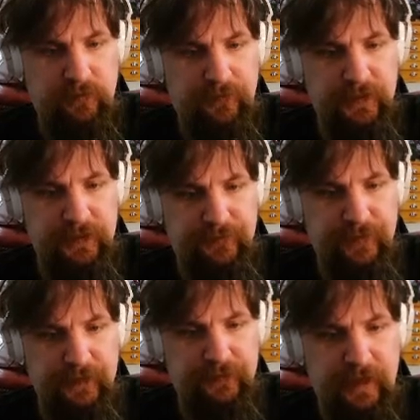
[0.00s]
The
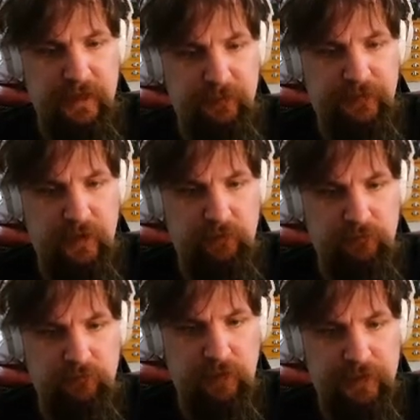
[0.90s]
defense items
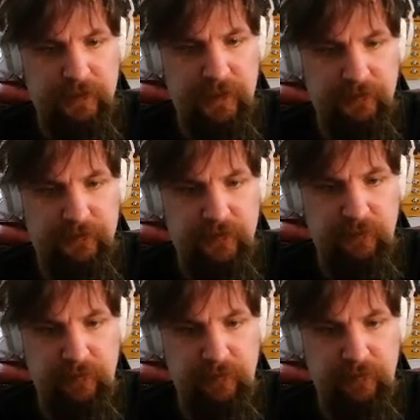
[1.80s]
don't work against him.